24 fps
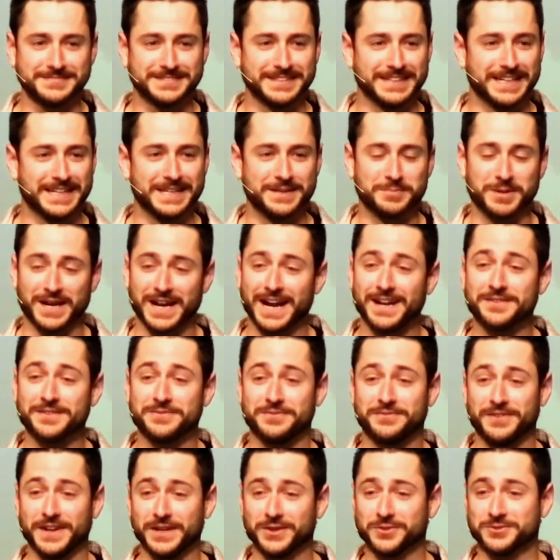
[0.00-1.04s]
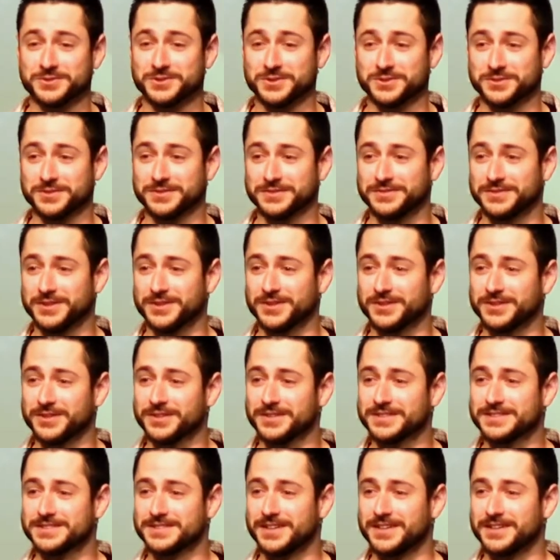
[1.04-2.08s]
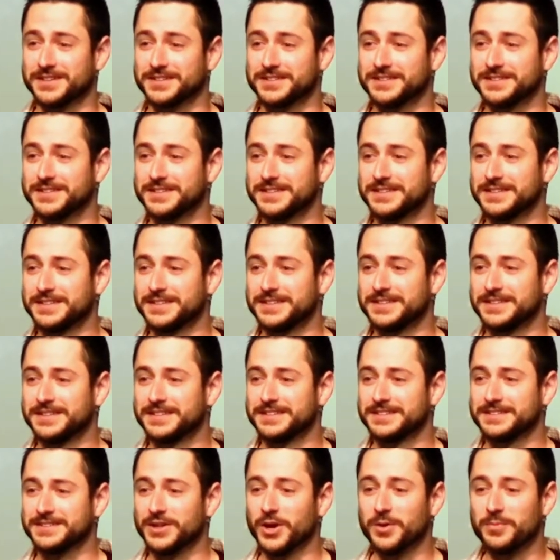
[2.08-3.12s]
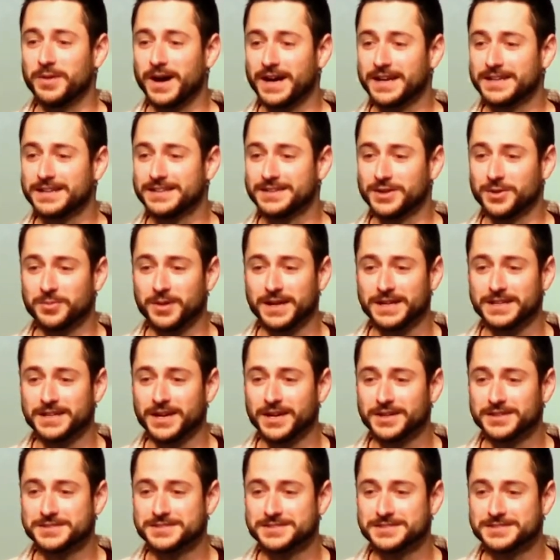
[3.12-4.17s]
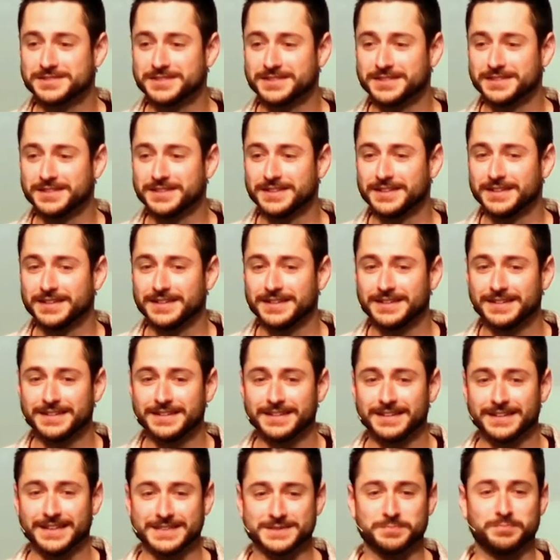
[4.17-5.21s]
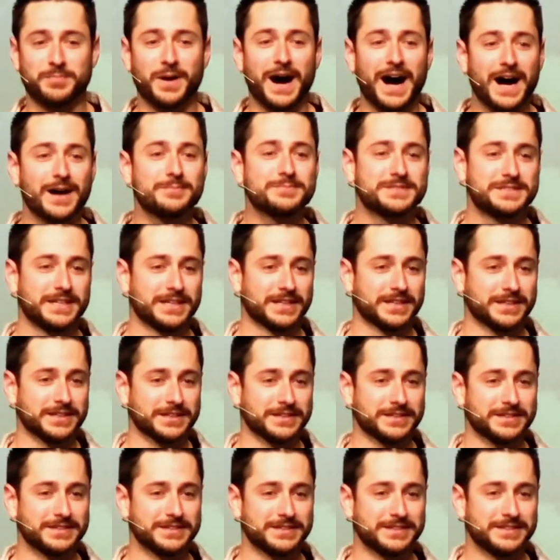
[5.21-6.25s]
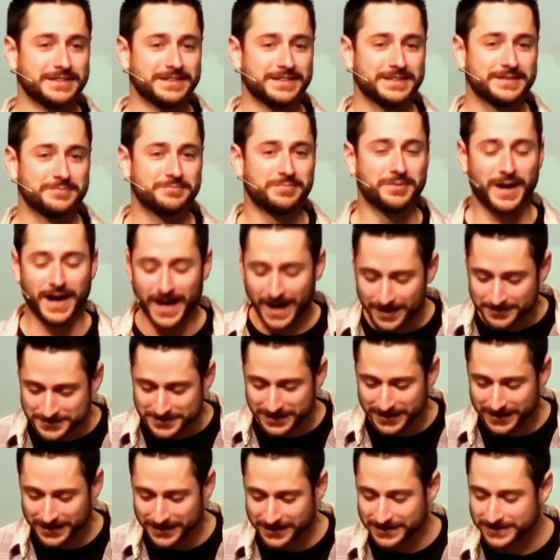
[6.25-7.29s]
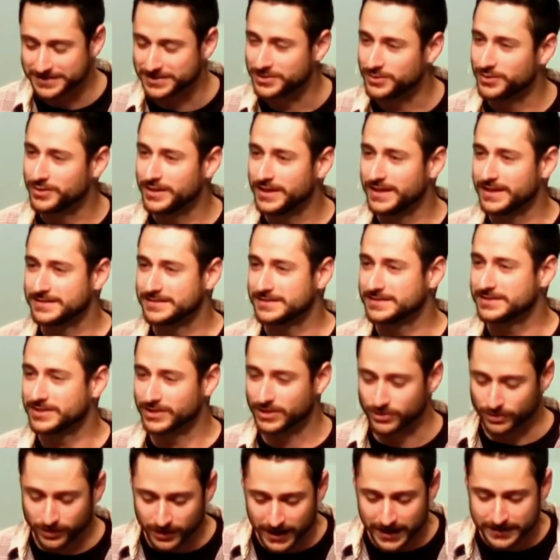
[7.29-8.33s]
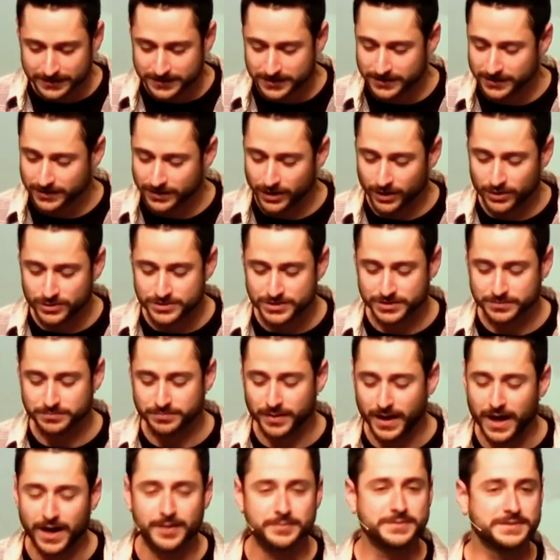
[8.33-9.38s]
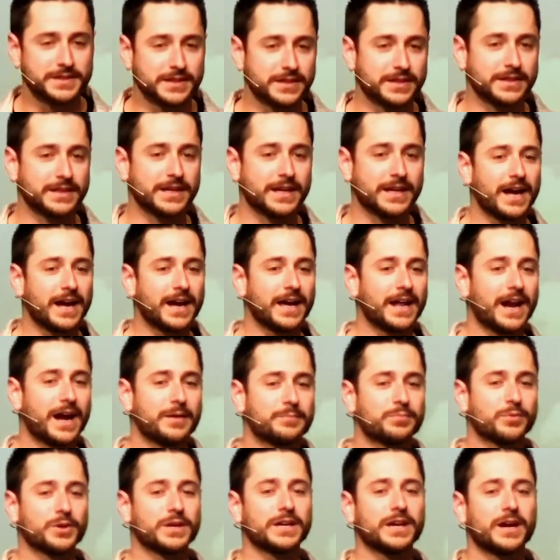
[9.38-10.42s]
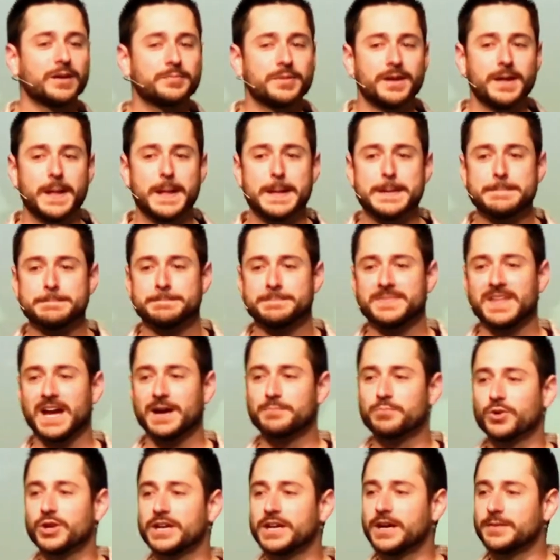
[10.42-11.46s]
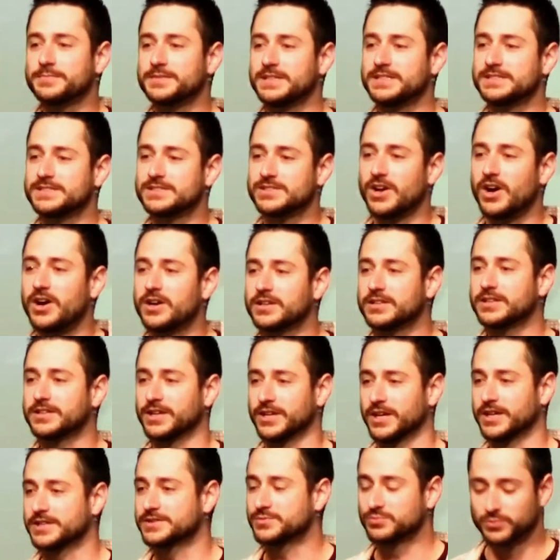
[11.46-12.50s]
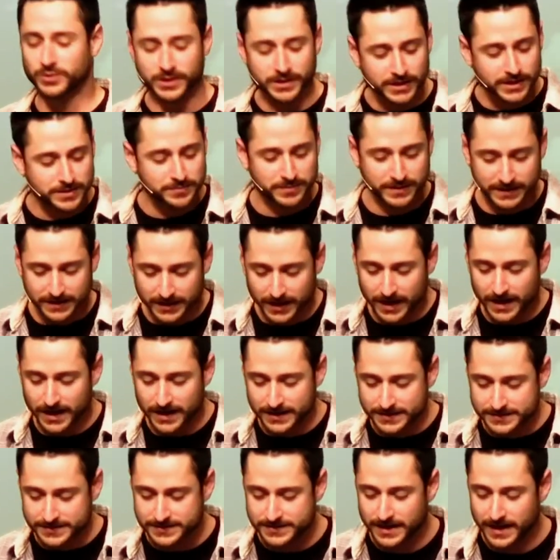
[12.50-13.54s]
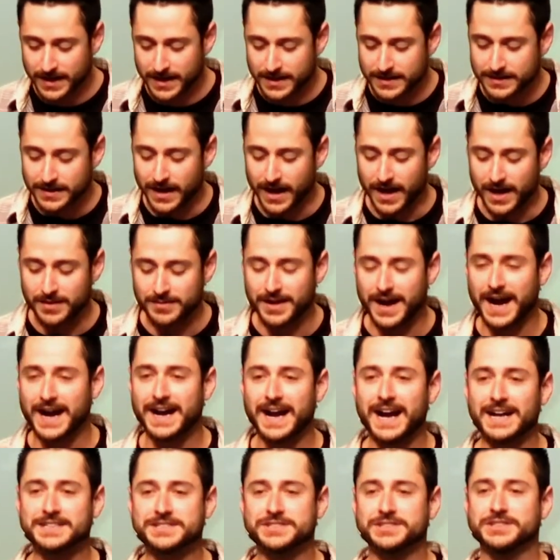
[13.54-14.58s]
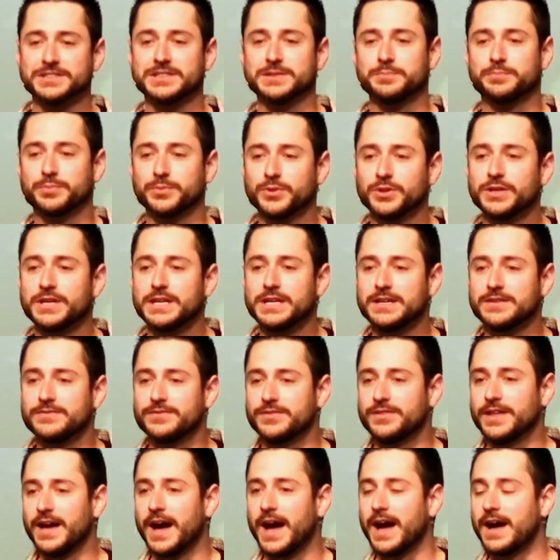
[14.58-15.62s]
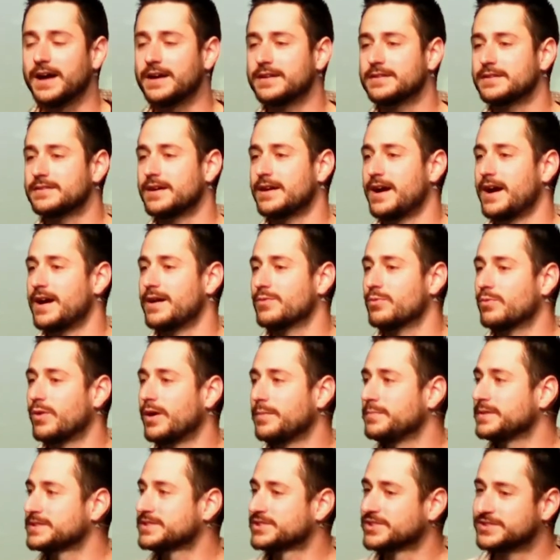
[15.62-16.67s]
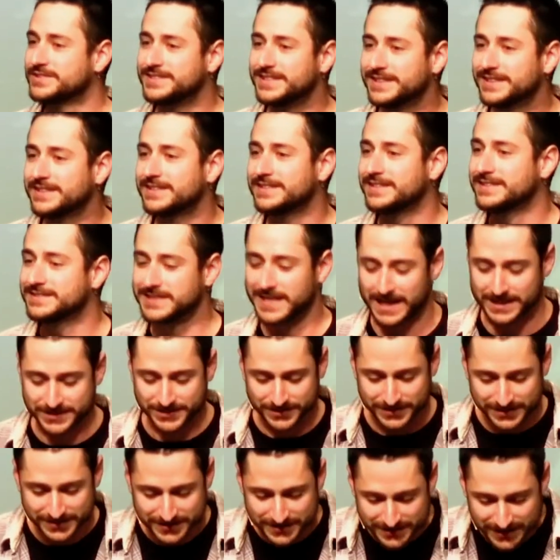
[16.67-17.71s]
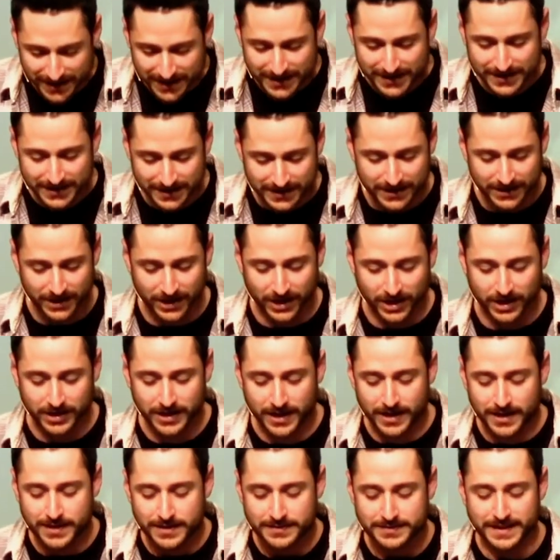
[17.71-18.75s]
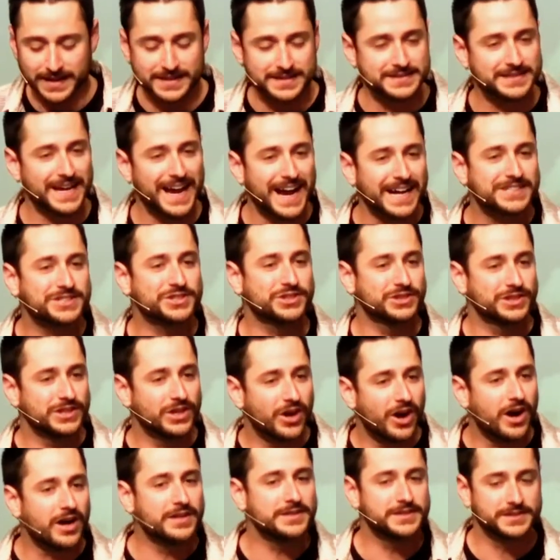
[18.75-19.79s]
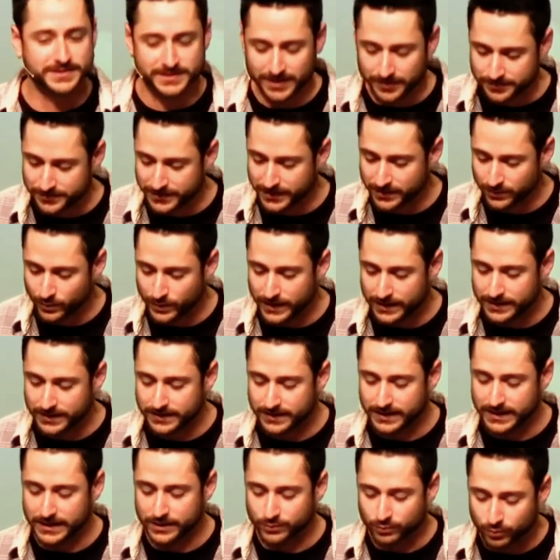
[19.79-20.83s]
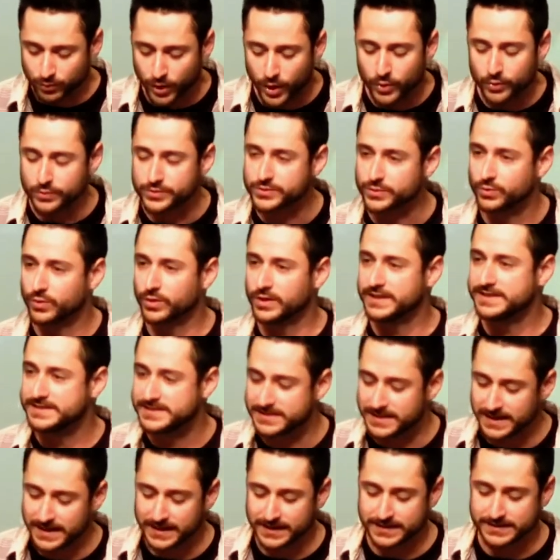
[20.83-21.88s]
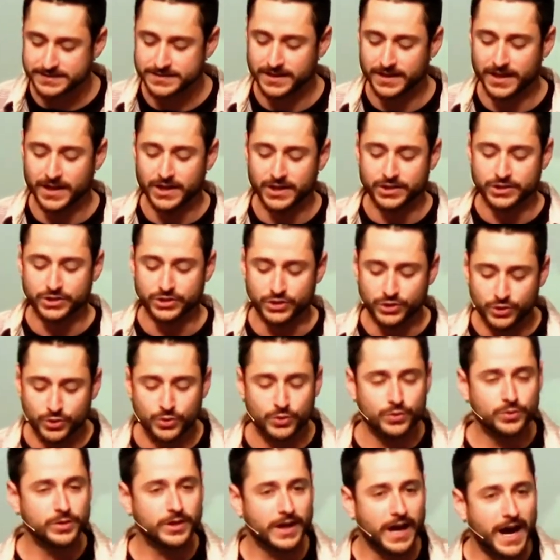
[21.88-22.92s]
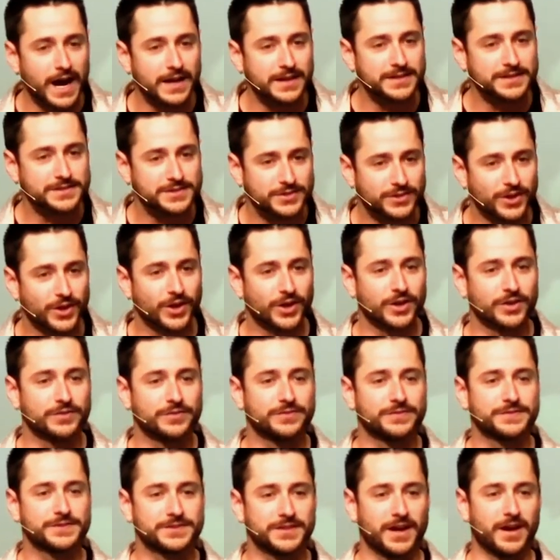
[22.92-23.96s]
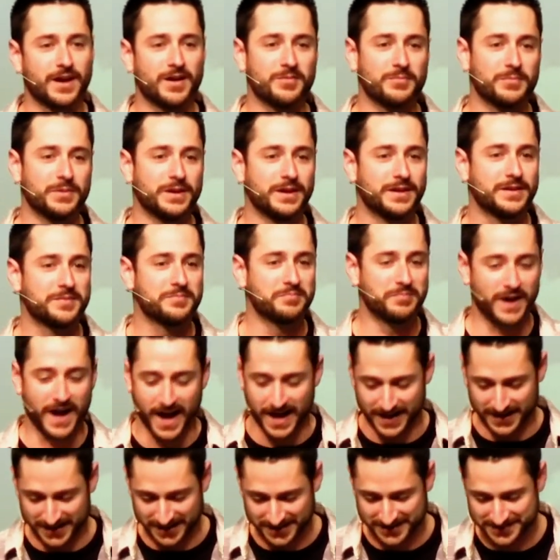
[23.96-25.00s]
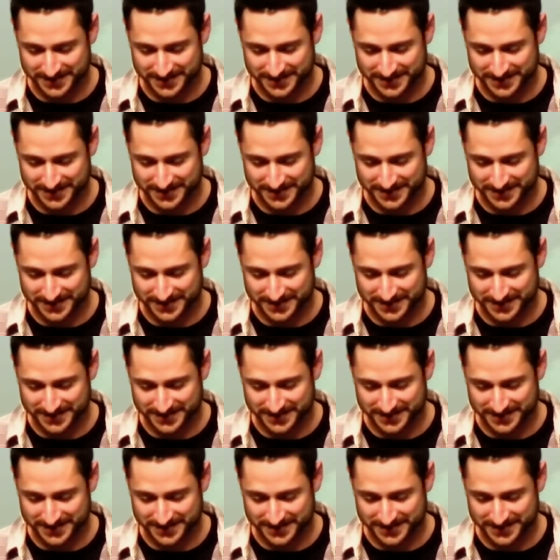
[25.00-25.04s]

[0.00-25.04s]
Anybody? I failed you if you don't know the song. Nobody? Nobody knows? It's Bob Dylan. Bob Dylan is who it is. It's the great theologian Bob Dylan. And and I, bring, up, I bring up these song lyrics really because uh, I actually believe that uh, what Mr. Dylan is actually saying here, that he's actually on to something when he wrote or he sings, You gotta serve somebody.